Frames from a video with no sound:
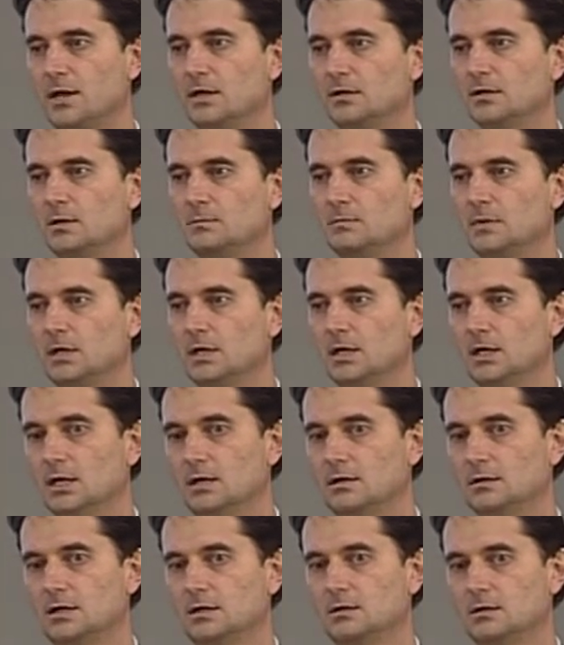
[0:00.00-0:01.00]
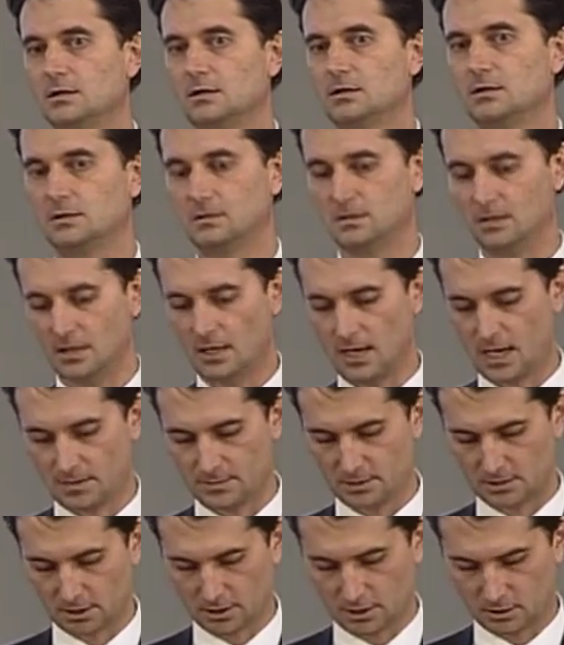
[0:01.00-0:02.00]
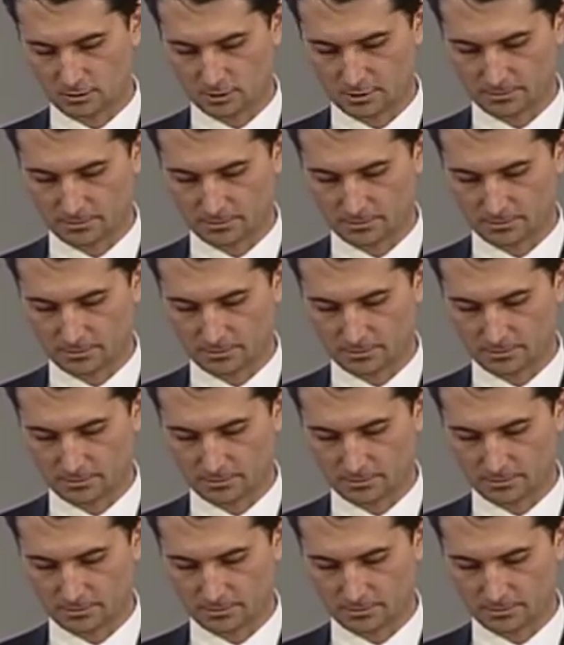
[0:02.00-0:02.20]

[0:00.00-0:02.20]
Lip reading: They should be protected,